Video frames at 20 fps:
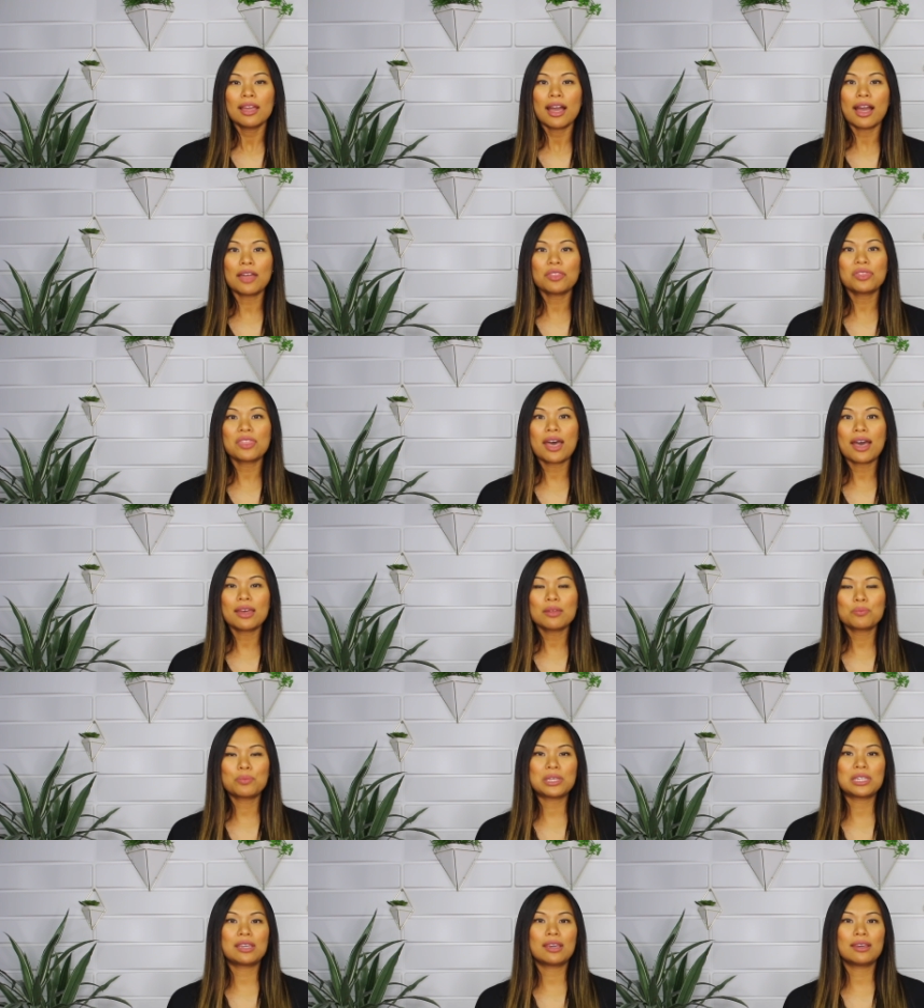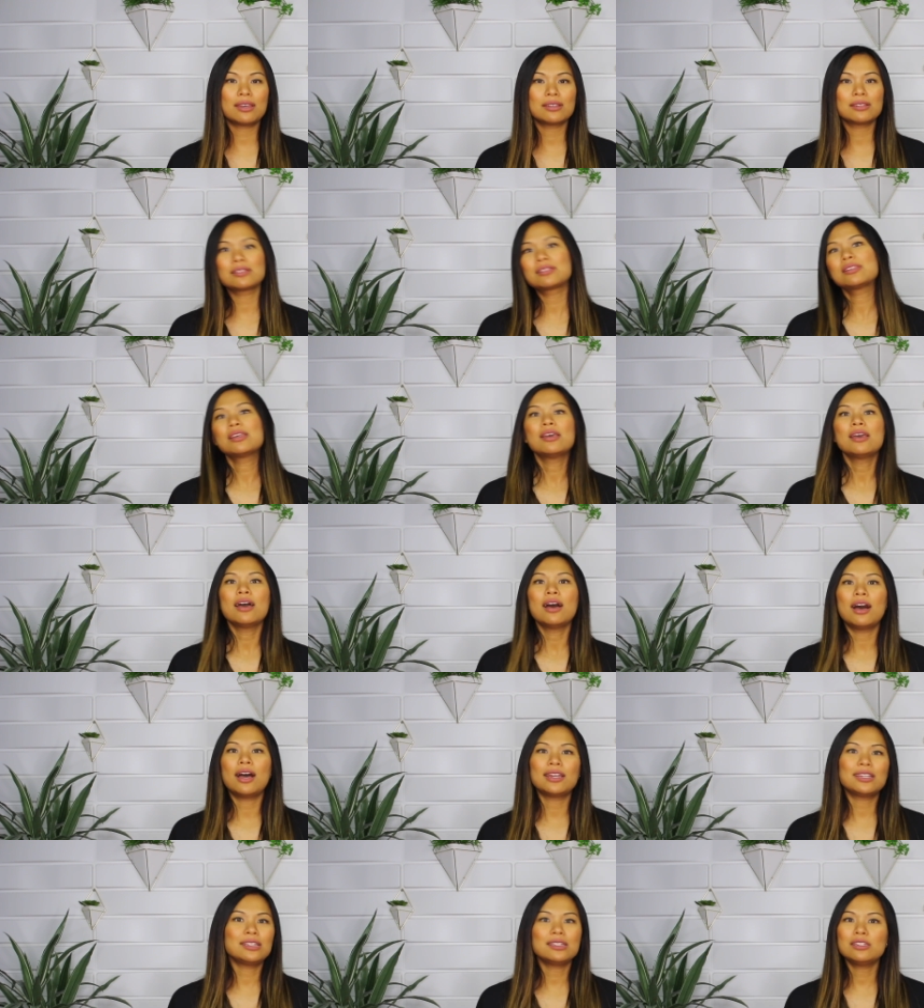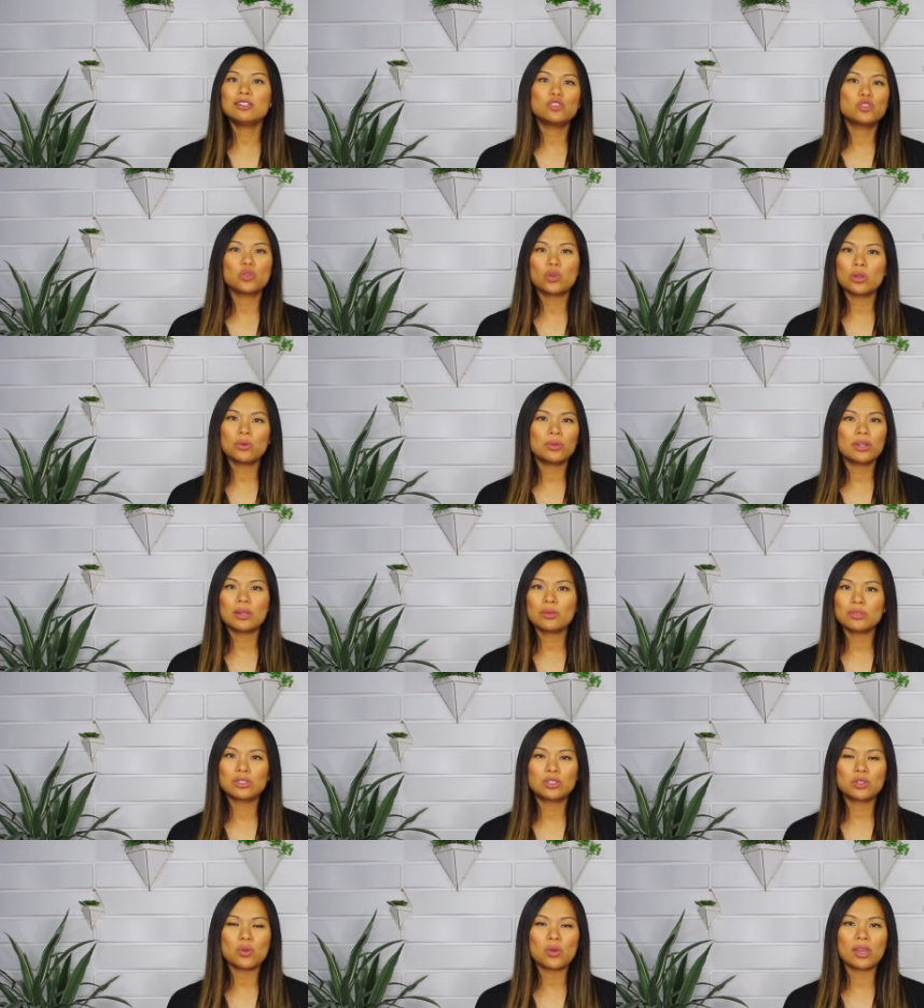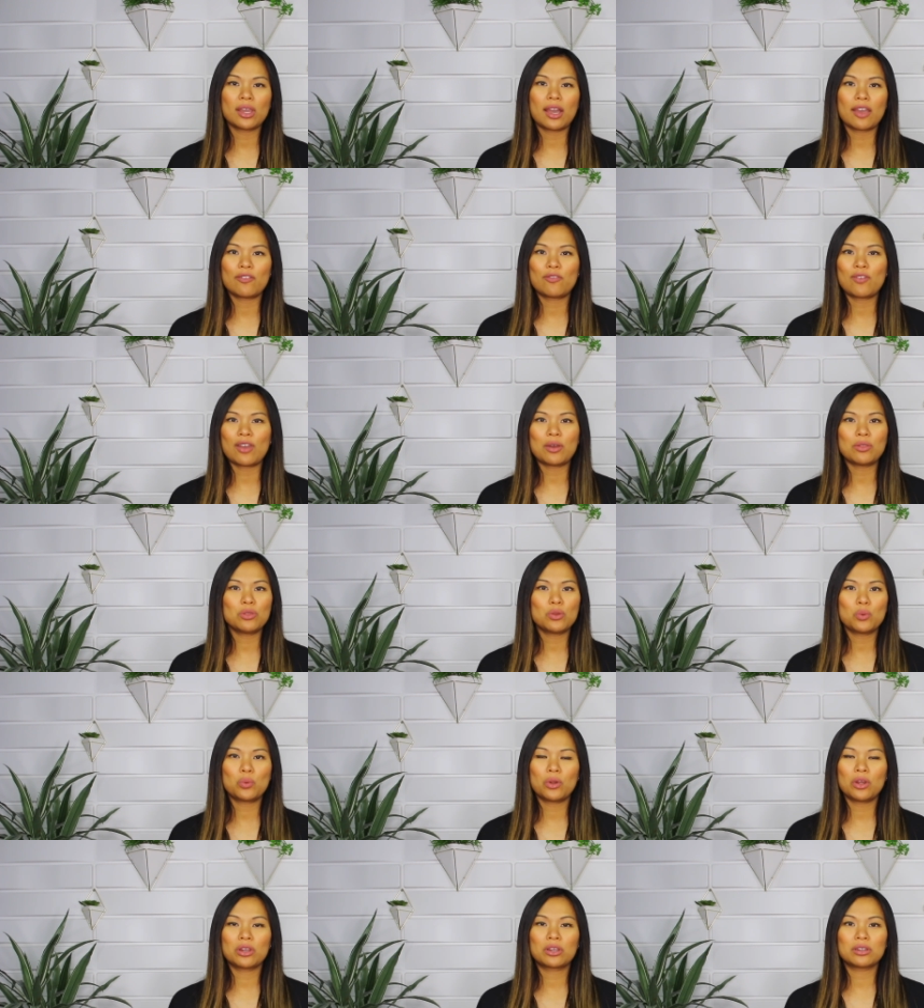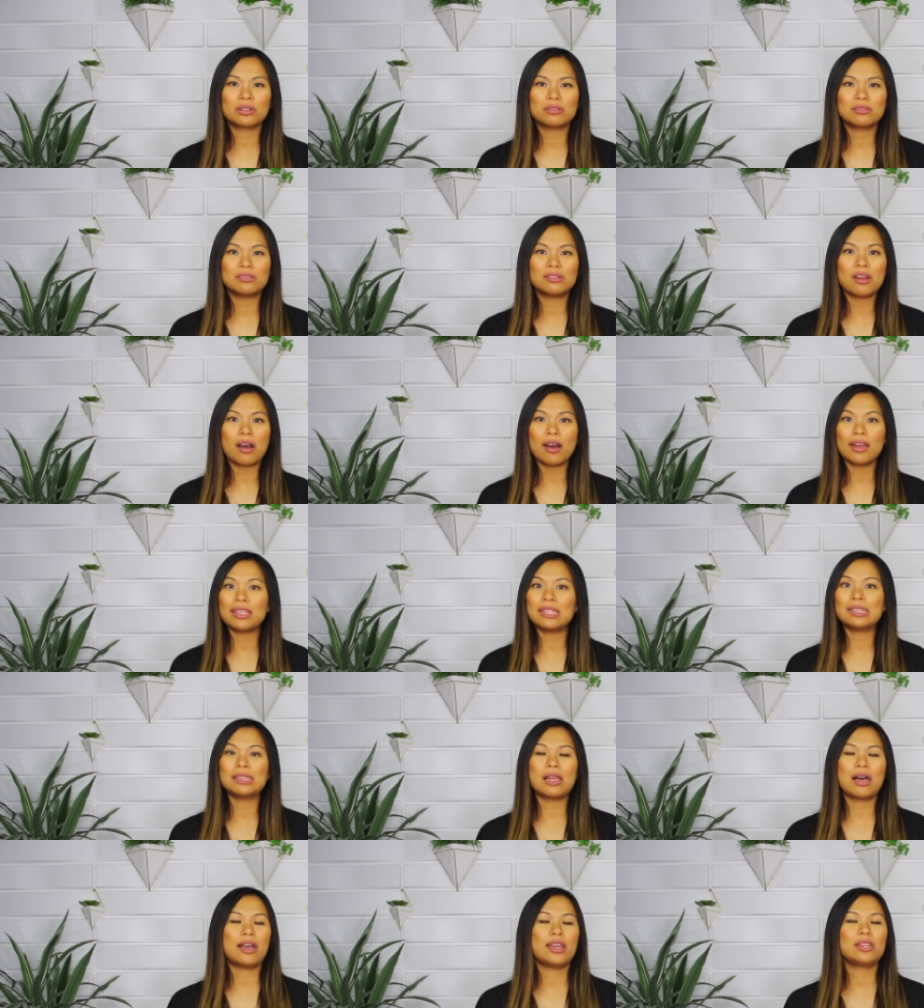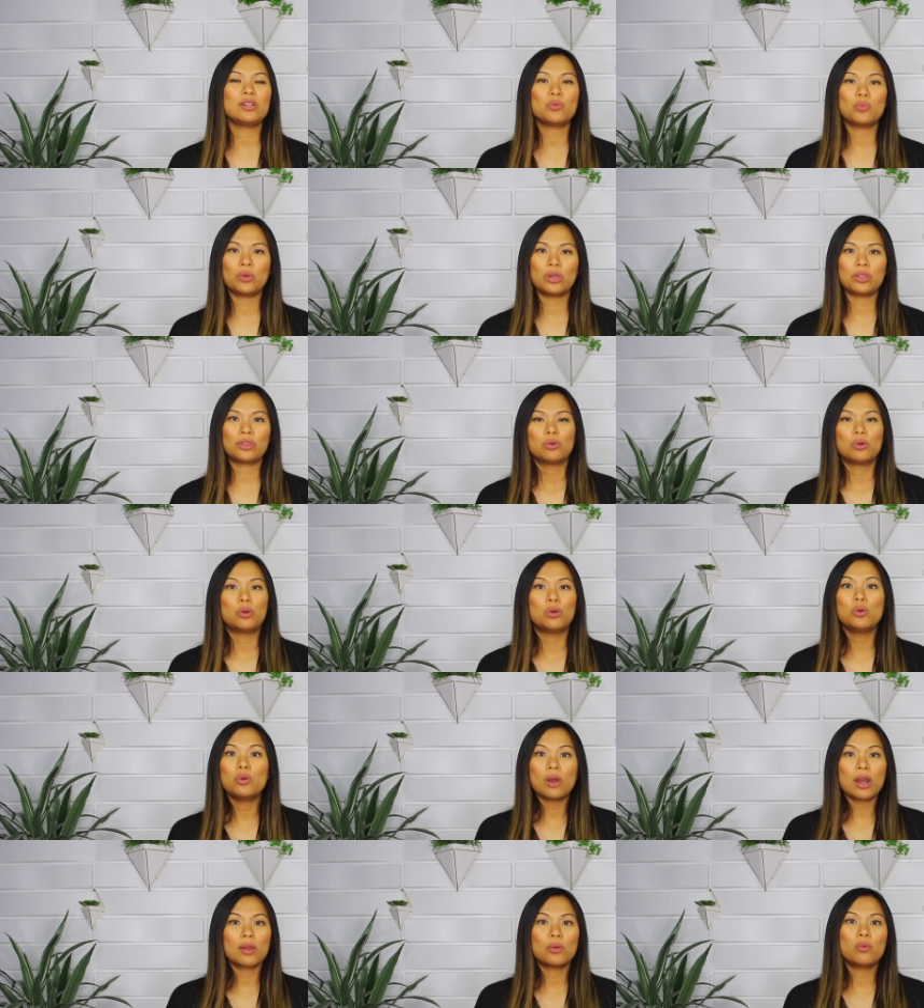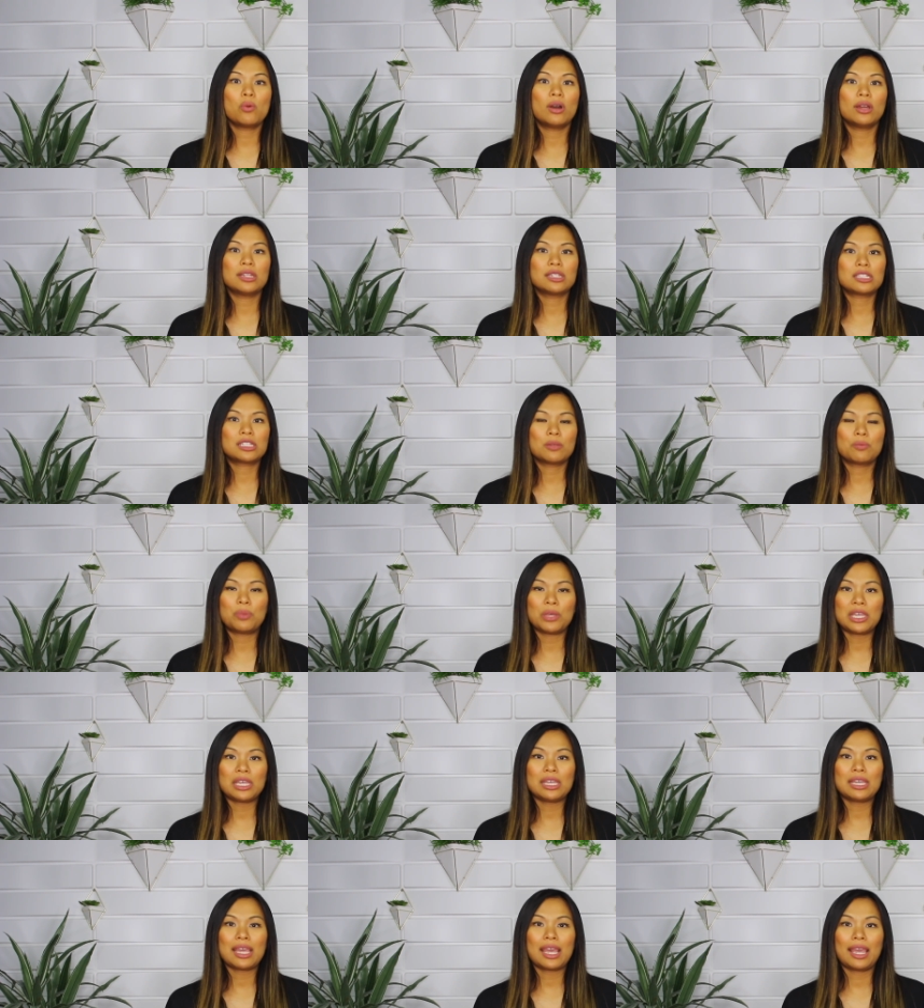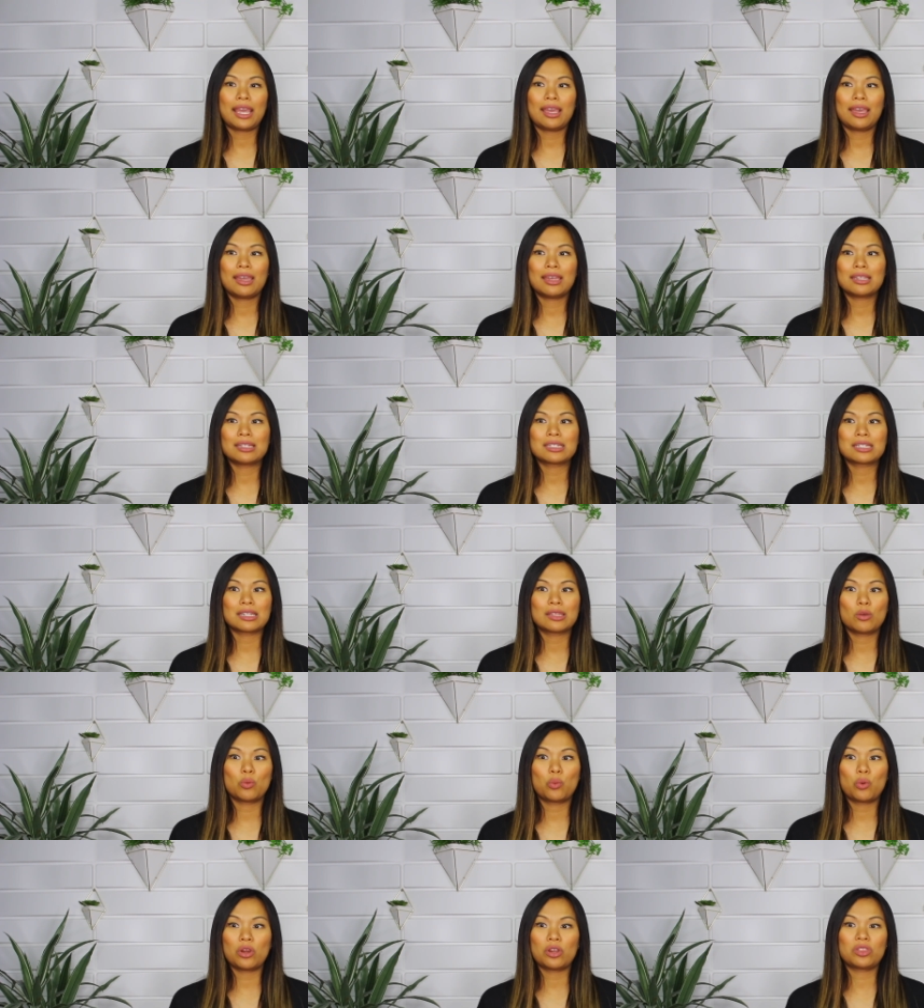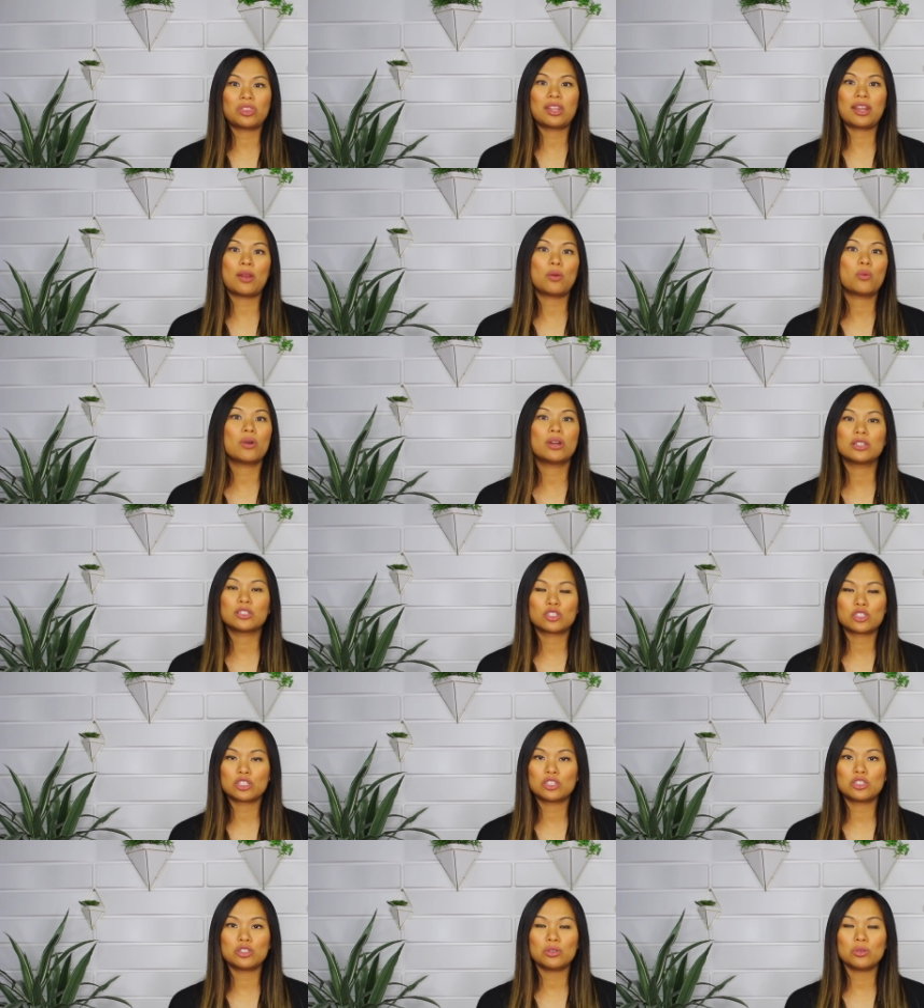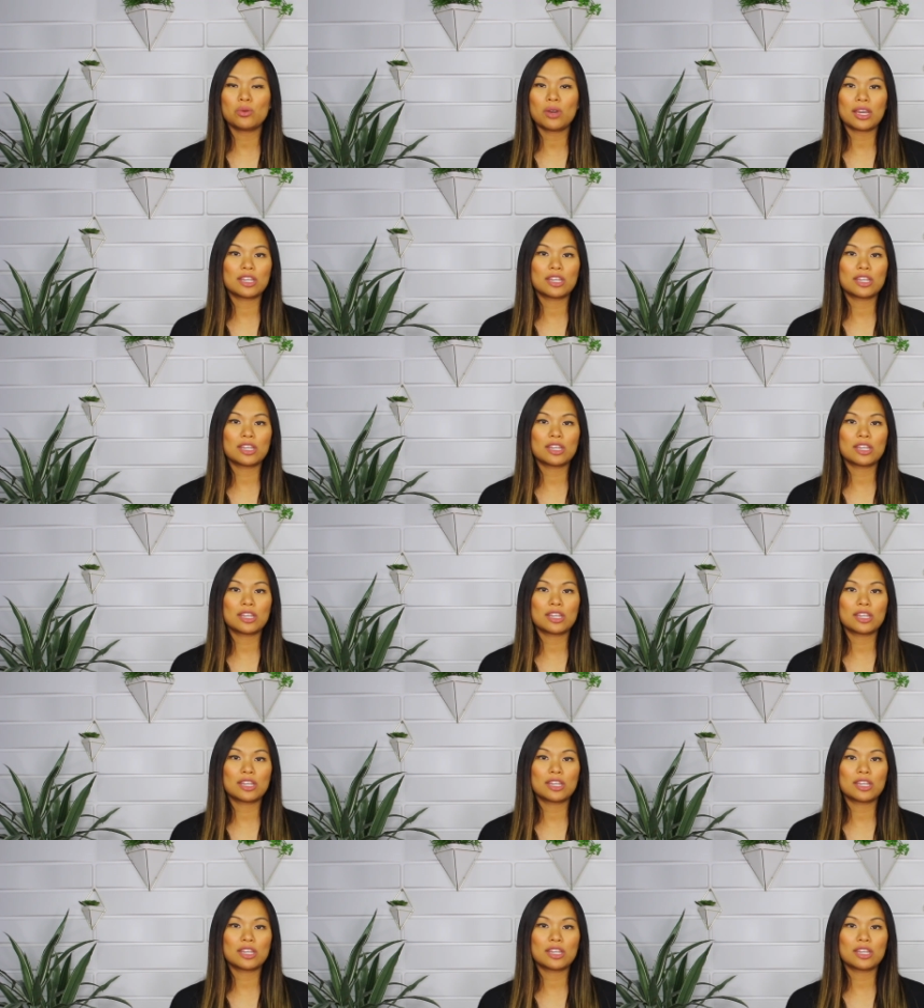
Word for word: at that because I didn't enjoy what I was doing. I found the work not in line with who I wanted to be and the work that I wanted to do.